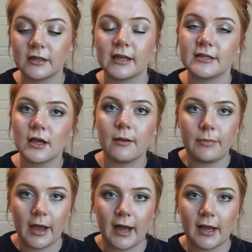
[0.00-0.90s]
Like, it's not
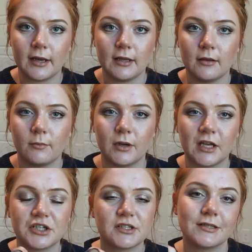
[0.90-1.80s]
bad, but
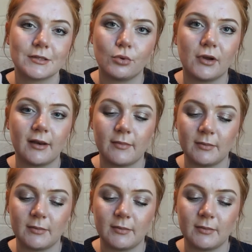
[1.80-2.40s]
it just disappointed